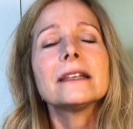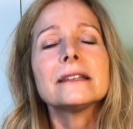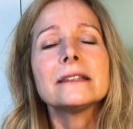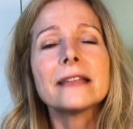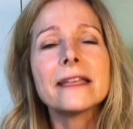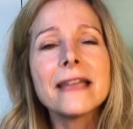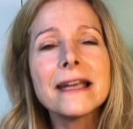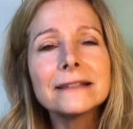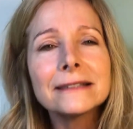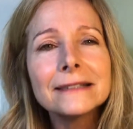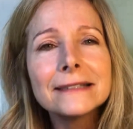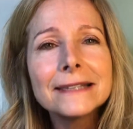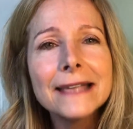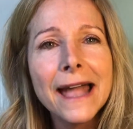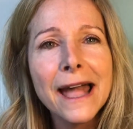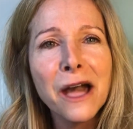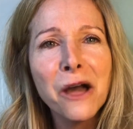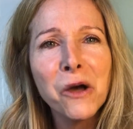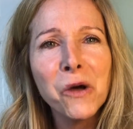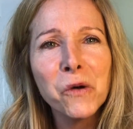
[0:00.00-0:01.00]
Now that
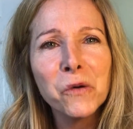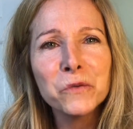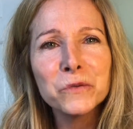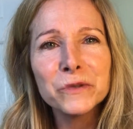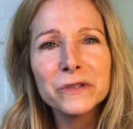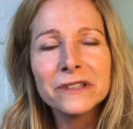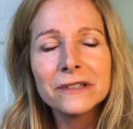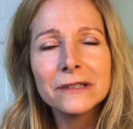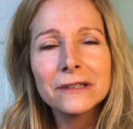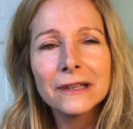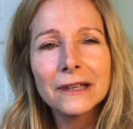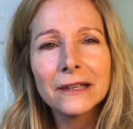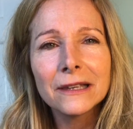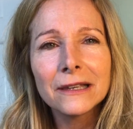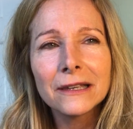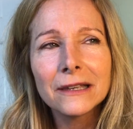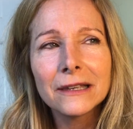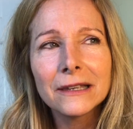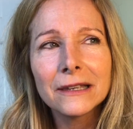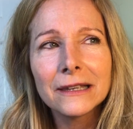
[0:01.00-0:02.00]
sounds
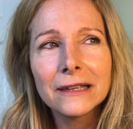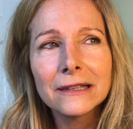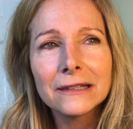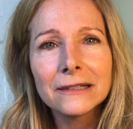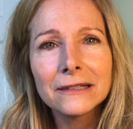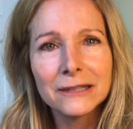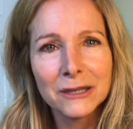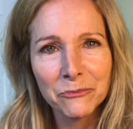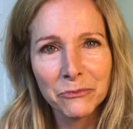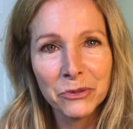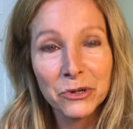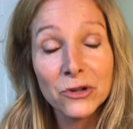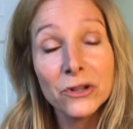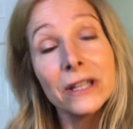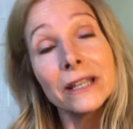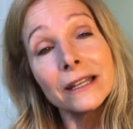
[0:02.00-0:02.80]
simple.